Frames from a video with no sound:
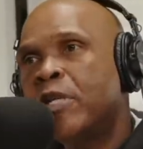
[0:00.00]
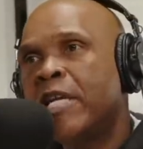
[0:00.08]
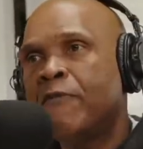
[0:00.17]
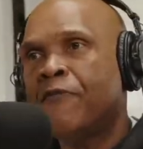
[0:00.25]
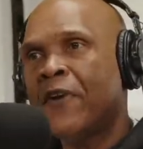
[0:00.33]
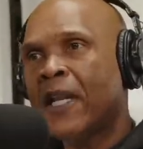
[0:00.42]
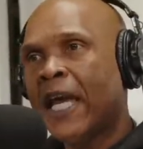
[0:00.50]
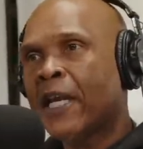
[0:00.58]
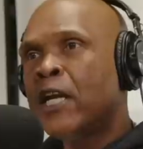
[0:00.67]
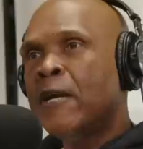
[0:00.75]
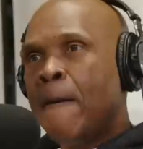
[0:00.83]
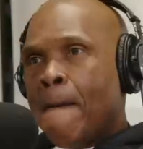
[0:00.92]
you didn't feel
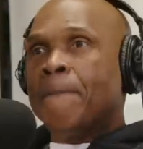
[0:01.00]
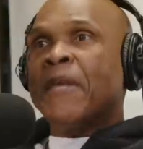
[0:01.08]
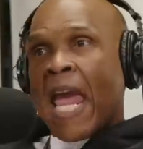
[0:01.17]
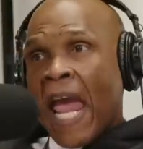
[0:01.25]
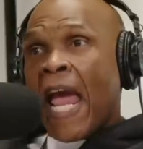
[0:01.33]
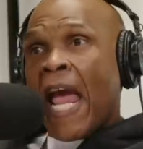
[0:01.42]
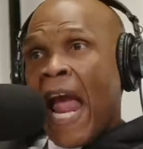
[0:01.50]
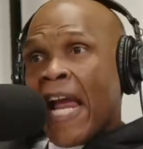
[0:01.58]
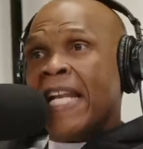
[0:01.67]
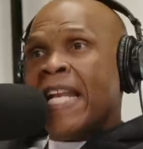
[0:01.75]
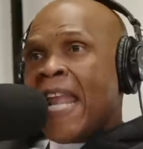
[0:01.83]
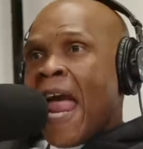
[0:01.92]
stigma. like stigma. Yeah, mm-hmm.
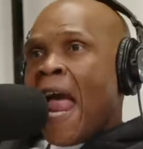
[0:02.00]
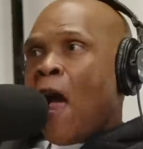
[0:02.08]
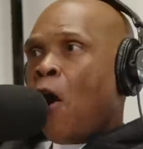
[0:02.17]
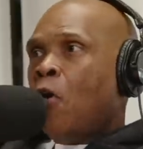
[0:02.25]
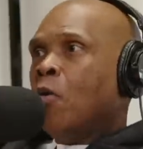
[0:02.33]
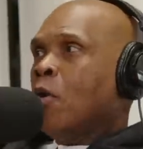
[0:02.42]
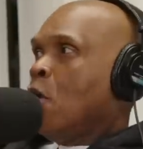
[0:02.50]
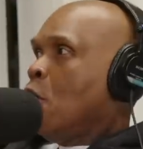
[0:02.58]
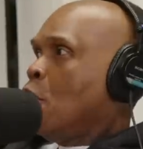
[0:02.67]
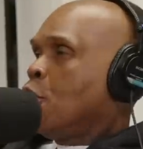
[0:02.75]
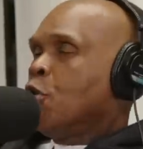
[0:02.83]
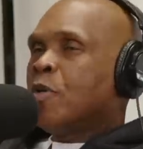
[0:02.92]
and now
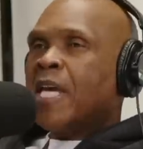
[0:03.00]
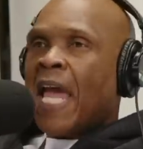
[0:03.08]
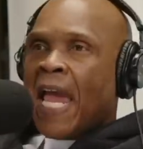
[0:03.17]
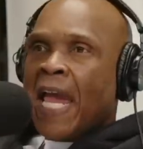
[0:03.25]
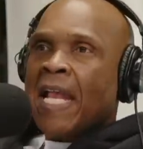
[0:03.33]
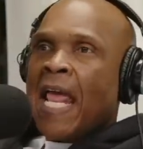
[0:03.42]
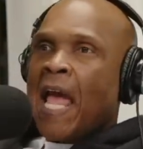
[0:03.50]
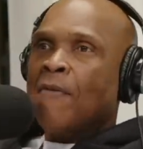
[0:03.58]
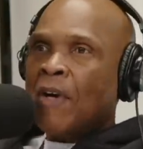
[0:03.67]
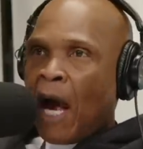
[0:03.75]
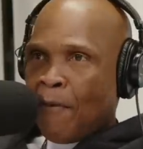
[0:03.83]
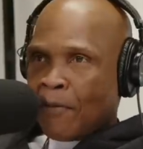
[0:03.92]
you can
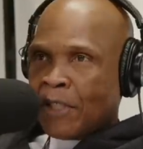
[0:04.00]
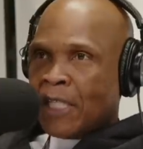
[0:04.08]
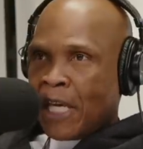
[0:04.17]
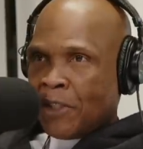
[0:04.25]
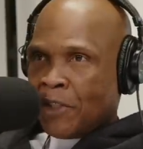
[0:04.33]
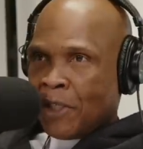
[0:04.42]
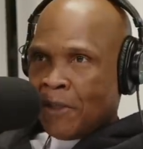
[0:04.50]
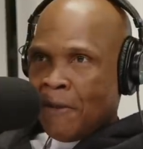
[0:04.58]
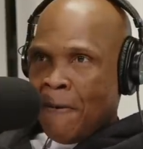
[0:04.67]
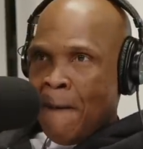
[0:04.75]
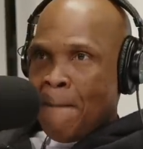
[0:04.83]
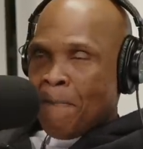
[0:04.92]
have conversation.
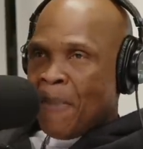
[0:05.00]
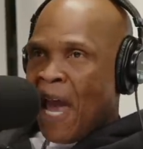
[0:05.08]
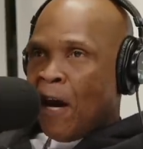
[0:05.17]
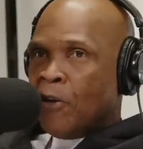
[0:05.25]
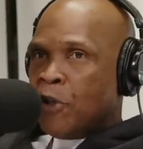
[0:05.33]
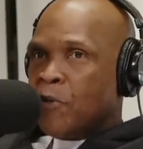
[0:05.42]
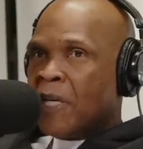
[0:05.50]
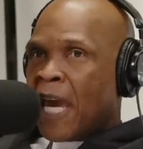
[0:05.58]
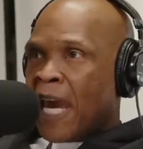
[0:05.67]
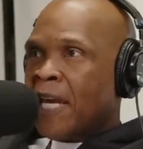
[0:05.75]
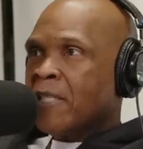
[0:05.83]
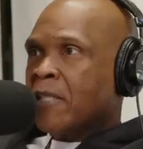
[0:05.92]
Yeah. Now you
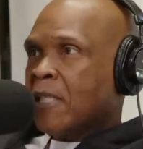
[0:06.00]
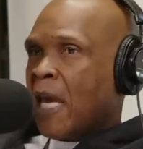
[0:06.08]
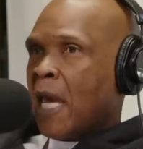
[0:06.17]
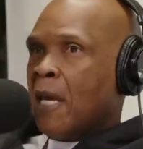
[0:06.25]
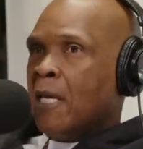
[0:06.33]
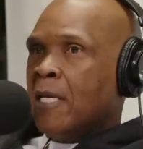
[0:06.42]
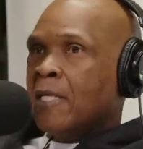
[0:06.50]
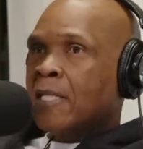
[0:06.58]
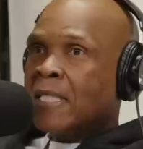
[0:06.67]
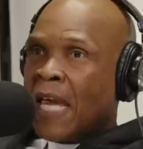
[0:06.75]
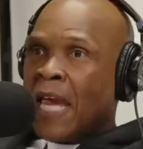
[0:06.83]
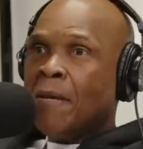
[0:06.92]
can say,
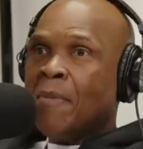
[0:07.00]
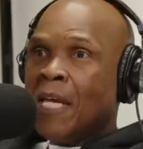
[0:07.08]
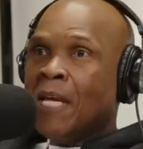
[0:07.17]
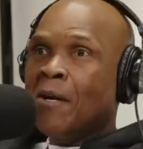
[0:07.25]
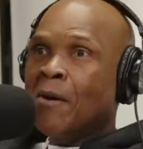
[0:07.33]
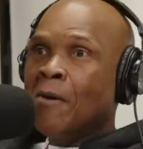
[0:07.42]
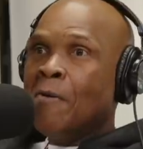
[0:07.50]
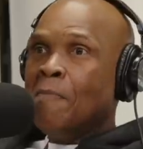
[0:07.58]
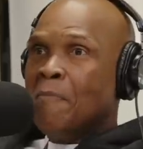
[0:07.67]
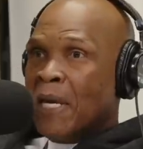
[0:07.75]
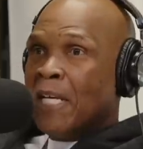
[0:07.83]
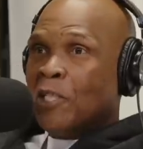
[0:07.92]
same here,
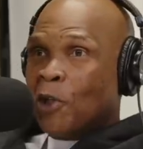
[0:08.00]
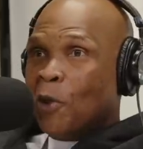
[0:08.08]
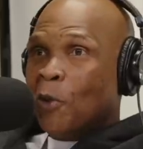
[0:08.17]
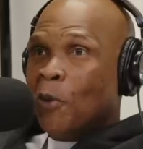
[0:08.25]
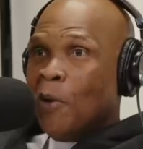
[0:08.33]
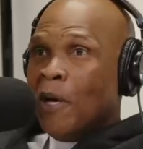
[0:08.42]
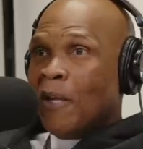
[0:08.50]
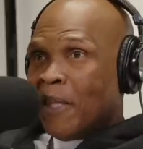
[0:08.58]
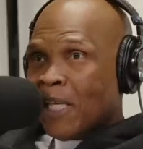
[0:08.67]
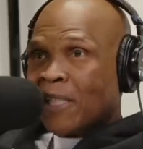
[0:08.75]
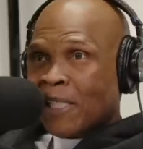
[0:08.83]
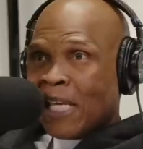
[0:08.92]
me too.
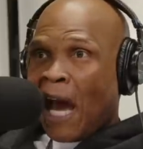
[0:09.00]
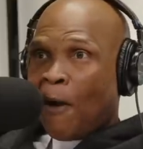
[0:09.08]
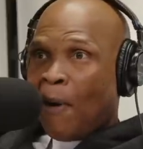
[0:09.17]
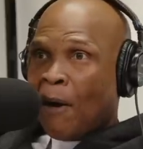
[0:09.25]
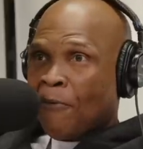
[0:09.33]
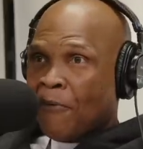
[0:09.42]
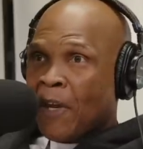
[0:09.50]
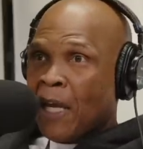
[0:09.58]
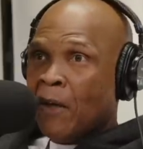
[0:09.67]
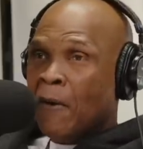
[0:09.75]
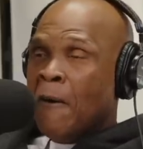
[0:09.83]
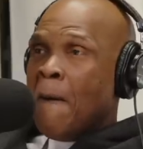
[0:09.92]
Yeah. This is how I
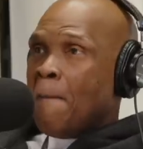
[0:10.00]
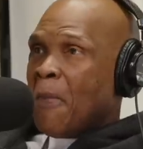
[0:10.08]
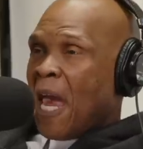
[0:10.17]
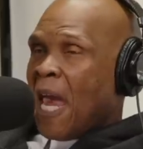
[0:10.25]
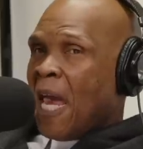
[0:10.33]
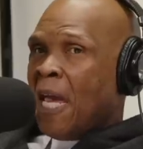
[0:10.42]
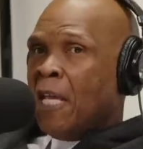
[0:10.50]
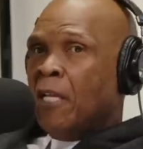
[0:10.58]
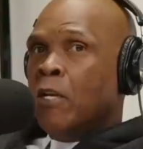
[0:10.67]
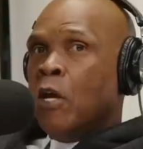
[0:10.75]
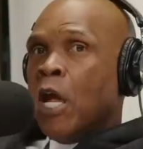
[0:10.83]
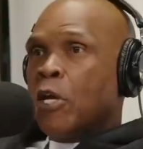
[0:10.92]
feel. Yeah.
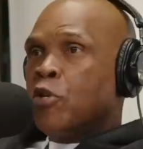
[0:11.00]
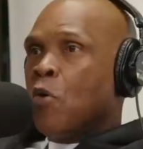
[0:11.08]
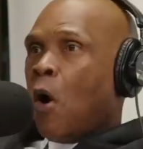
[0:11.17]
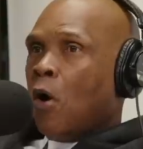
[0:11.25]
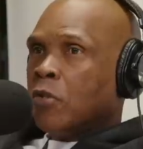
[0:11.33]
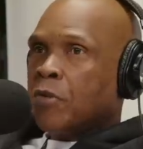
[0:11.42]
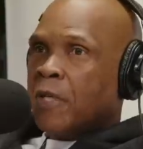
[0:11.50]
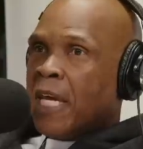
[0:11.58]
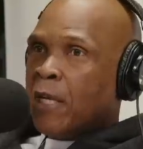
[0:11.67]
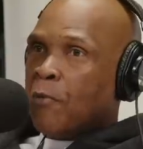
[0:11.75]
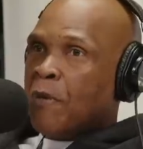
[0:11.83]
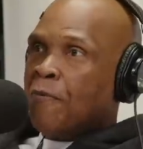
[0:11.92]
And you also
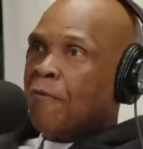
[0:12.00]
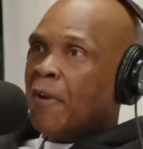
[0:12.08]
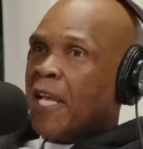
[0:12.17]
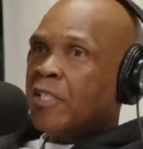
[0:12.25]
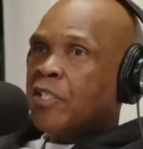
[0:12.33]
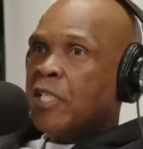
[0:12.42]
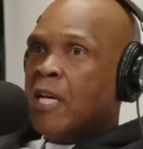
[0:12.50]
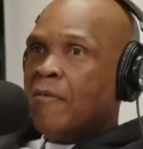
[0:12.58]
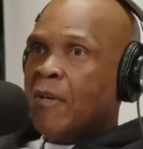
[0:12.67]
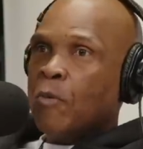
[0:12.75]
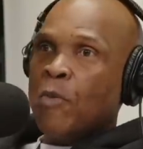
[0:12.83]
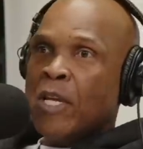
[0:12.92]
get a reflection
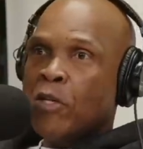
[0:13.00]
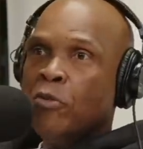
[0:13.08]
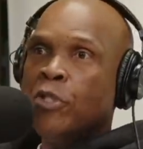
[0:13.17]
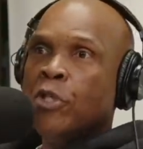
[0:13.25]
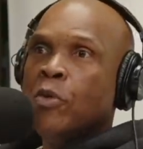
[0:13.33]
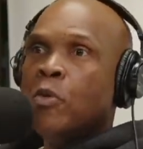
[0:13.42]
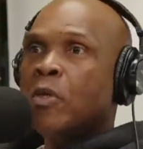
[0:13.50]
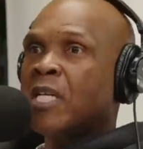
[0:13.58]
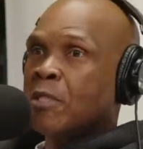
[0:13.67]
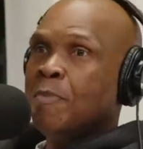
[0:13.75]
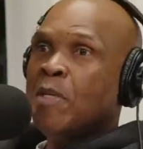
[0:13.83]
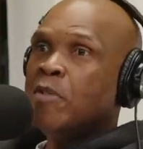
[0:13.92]
of it when you do,
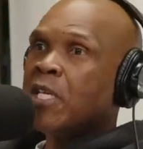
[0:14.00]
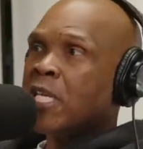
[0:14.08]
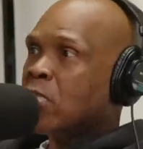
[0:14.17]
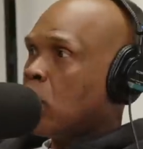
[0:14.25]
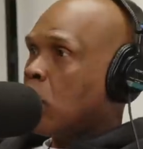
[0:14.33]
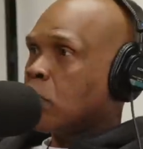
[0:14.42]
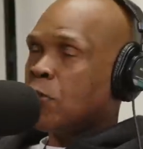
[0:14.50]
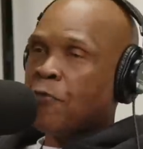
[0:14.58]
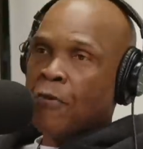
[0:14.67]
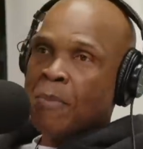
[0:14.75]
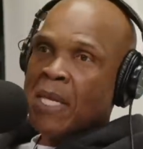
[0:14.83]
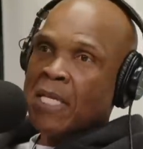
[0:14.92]
because music is also
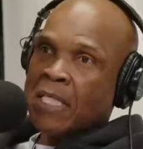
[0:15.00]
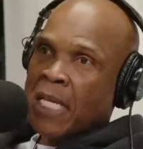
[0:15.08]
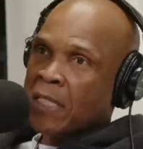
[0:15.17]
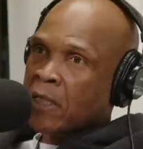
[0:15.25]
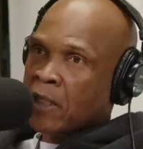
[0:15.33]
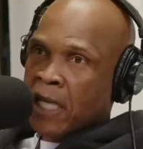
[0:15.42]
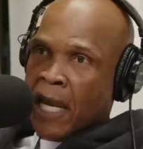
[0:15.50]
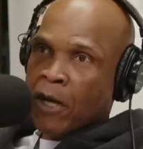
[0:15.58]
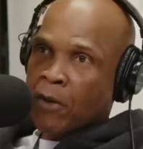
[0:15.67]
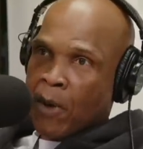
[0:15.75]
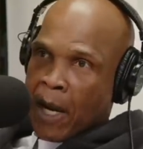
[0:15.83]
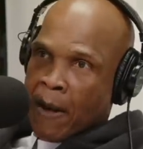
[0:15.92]
for me, it's a
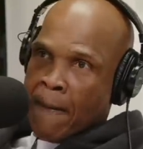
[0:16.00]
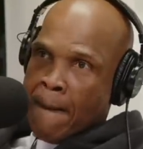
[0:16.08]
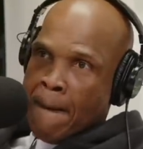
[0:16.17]
takeaway.